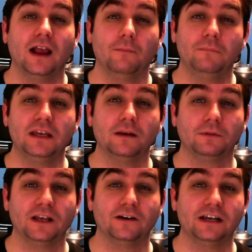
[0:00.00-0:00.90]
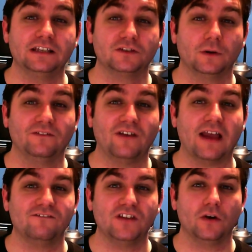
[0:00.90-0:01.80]
media player is
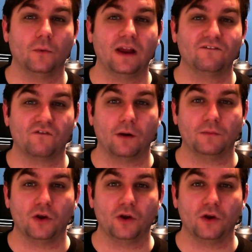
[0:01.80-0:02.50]
25 feet away from